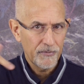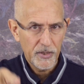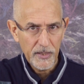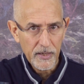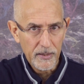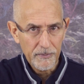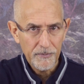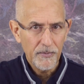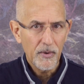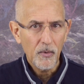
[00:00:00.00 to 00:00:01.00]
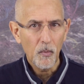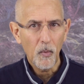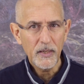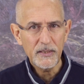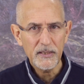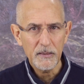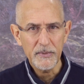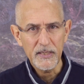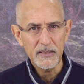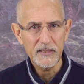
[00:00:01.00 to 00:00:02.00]
Here, one
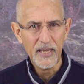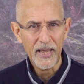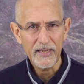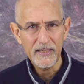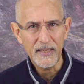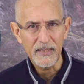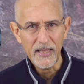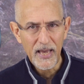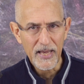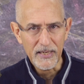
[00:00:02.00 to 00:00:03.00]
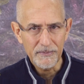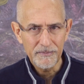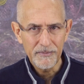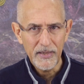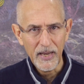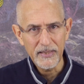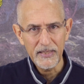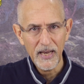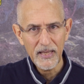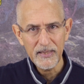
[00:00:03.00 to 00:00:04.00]
terminus is anchored in the head, and
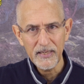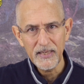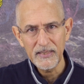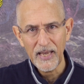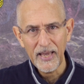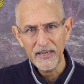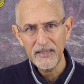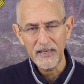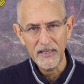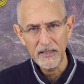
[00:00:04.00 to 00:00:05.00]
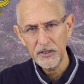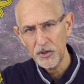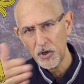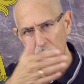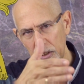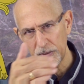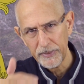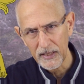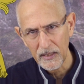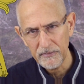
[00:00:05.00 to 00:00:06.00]
the other is anchored in the knowledge
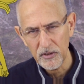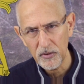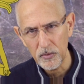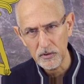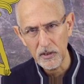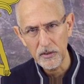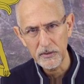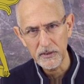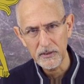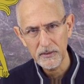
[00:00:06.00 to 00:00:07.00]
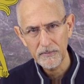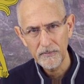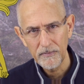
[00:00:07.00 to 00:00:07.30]
petal of the causal lotus.